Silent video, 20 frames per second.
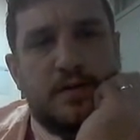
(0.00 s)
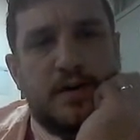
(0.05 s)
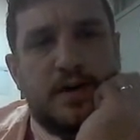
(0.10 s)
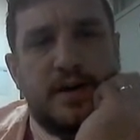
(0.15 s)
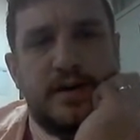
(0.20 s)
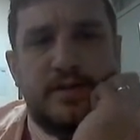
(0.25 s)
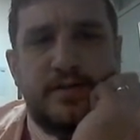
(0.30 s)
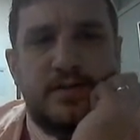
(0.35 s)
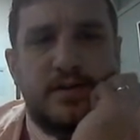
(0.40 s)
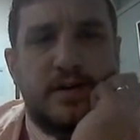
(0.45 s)

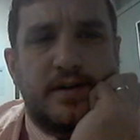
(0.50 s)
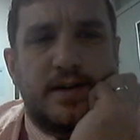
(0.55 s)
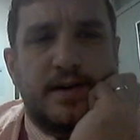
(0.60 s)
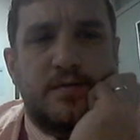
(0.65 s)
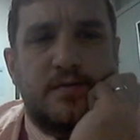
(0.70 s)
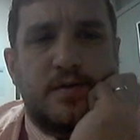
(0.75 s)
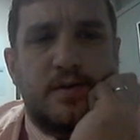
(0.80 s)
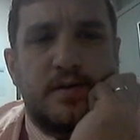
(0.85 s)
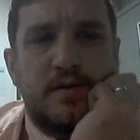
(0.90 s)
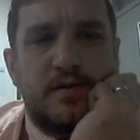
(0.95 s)
Okay, it's not
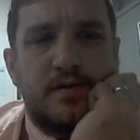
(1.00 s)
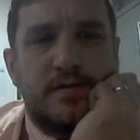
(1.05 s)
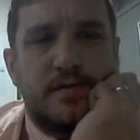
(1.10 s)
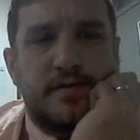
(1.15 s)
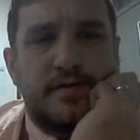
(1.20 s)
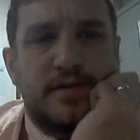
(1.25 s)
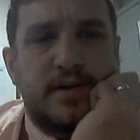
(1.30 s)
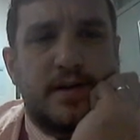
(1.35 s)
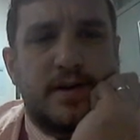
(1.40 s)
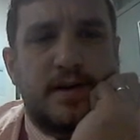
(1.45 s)
that one,
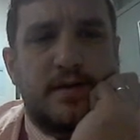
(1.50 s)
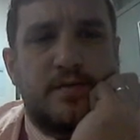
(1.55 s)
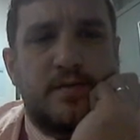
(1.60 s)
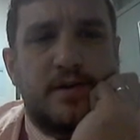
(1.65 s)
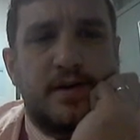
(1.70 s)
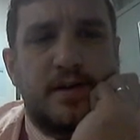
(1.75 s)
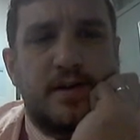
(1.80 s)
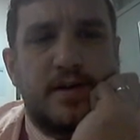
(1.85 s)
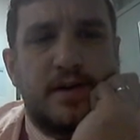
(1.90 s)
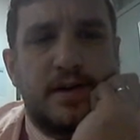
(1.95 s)
it's not that
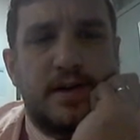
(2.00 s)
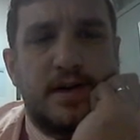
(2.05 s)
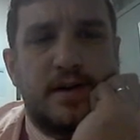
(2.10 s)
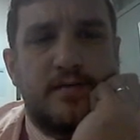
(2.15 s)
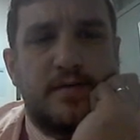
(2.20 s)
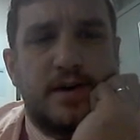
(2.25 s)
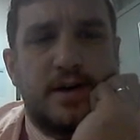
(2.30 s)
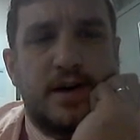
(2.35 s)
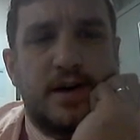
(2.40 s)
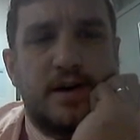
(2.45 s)
one. Here
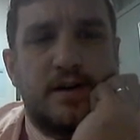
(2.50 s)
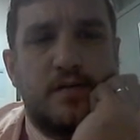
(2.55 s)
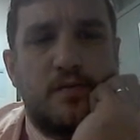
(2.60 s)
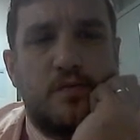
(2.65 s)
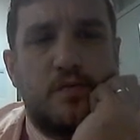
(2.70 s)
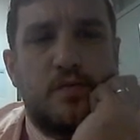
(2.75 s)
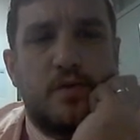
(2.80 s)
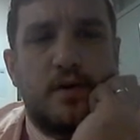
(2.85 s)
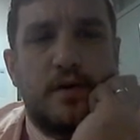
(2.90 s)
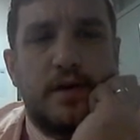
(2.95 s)
we are,
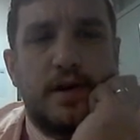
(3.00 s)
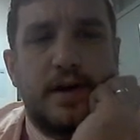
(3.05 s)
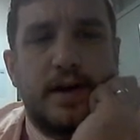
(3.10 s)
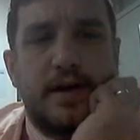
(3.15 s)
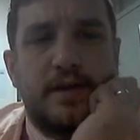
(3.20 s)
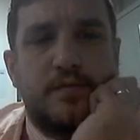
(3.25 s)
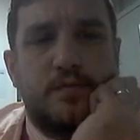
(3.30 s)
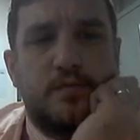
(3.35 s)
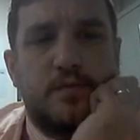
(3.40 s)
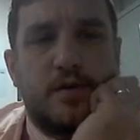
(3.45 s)
1
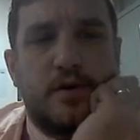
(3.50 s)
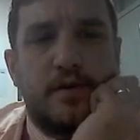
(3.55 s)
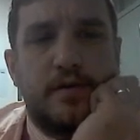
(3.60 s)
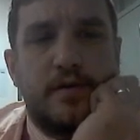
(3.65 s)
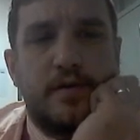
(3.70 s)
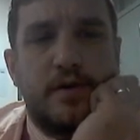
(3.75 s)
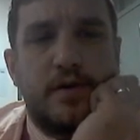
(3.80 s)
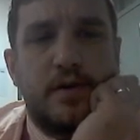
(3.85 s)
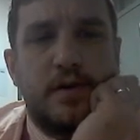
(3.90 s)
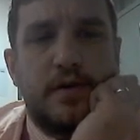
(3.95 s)
add 1.
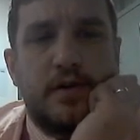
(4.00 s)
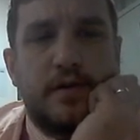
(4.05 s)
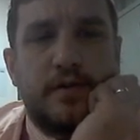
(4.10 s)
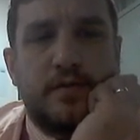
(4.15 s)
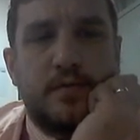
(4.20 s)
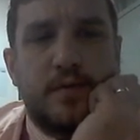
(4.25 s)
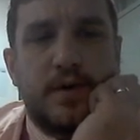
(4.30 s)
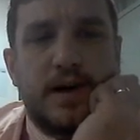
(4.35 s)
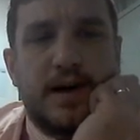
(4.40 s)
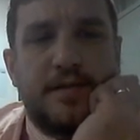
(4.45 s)

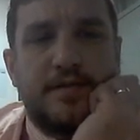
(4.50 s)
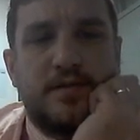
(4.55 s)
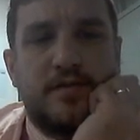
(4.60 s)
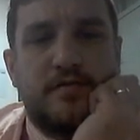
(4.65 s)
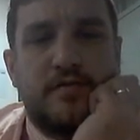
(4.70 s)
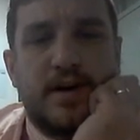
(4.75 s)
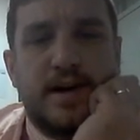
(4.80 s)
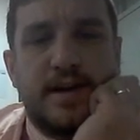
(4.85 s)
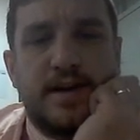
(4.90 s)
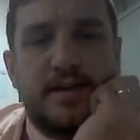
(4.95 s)
So we have to
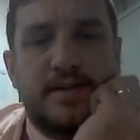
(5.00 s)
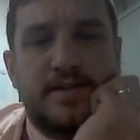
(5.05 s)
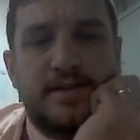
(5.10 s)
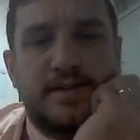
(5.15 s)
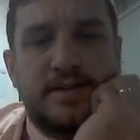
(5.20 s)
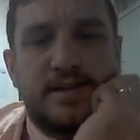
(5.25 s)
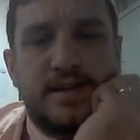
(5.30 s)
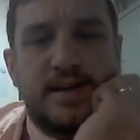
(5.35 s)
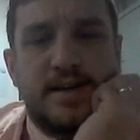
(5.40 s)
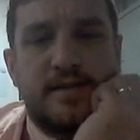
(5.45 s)
write
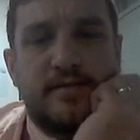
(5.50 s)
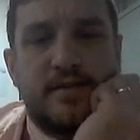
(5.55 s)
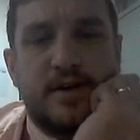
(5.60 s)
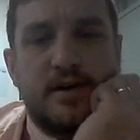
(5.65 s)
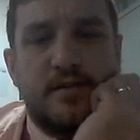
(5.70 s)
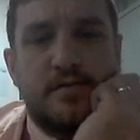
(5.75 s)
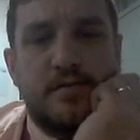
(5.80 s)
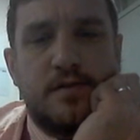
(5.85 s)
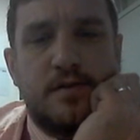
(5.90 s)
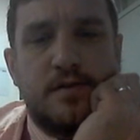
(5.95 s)
0,